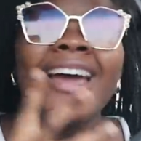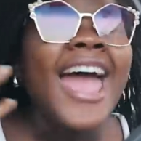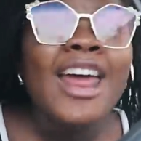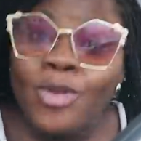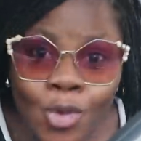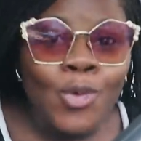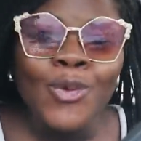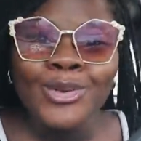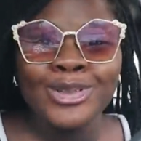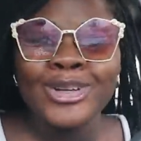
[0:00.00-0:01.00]

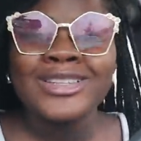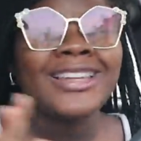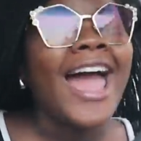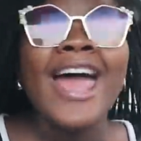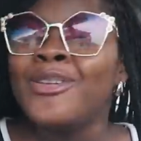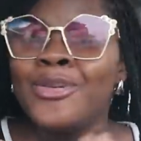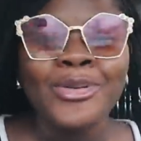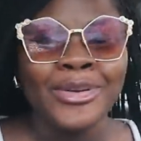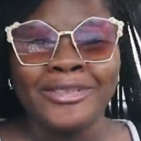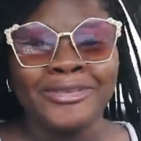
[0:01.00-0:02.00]
Enugu, just
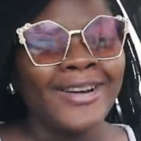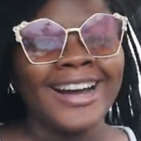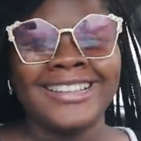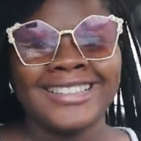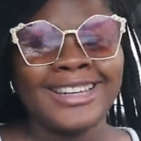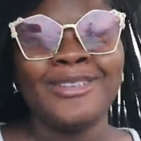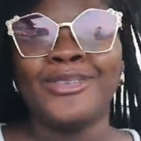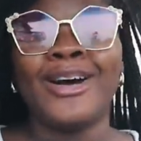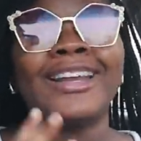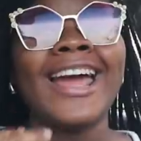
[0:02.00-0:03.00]
Enugu. In fact, if
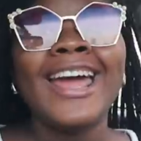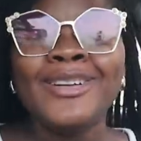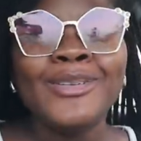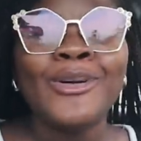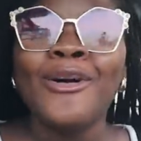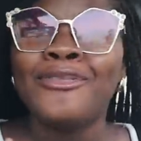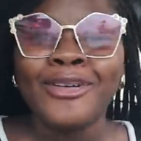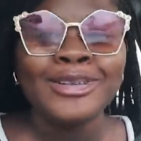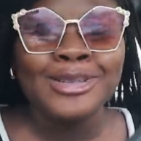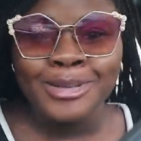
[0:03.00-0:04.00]
you're an Enugu
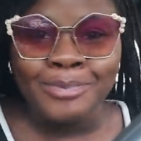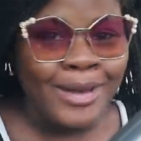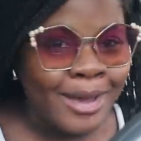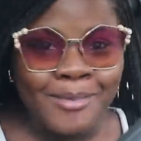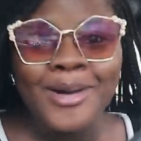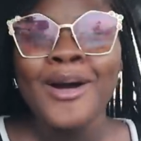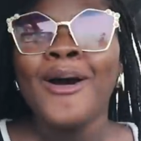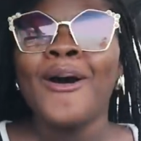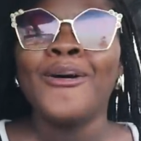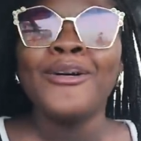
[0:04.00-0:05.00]
042 babe
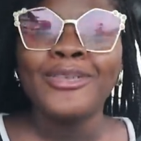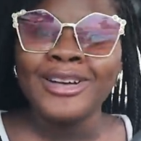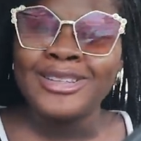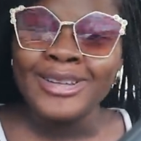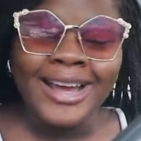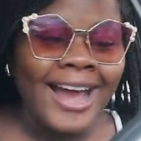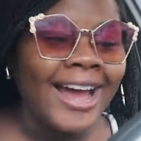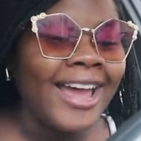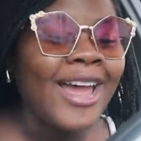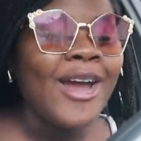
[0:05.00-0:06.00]
or 042
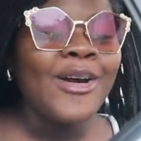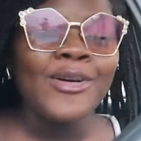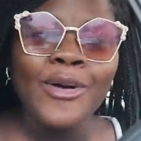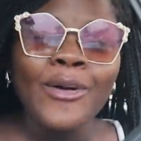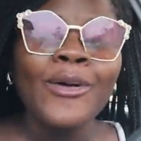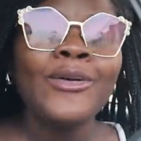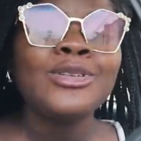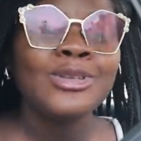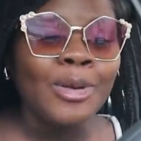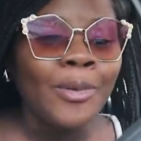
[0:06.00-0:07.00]
guy, go
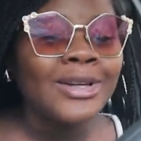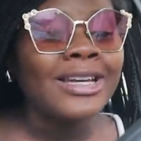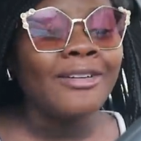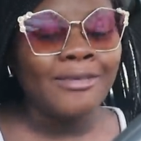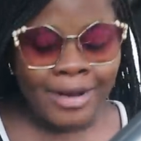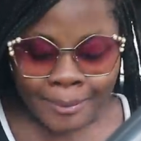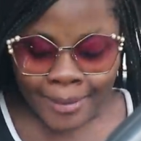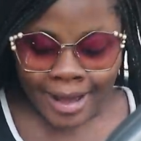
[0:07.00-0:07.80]
support and rep